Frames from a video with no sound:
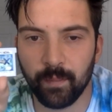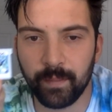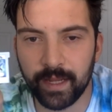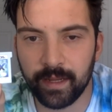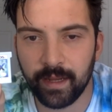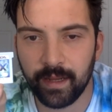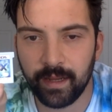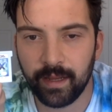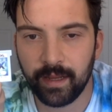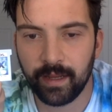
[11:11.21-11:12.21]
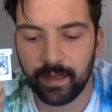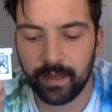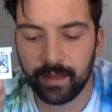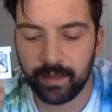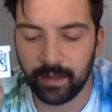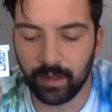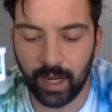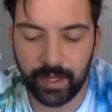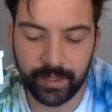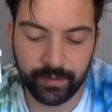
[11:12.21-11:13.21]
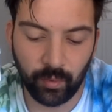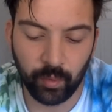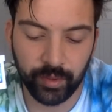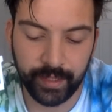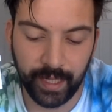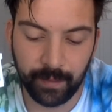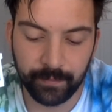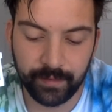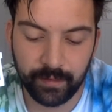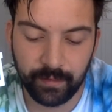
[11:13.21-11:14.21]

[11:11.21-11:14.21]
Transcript: me, a lot of these older games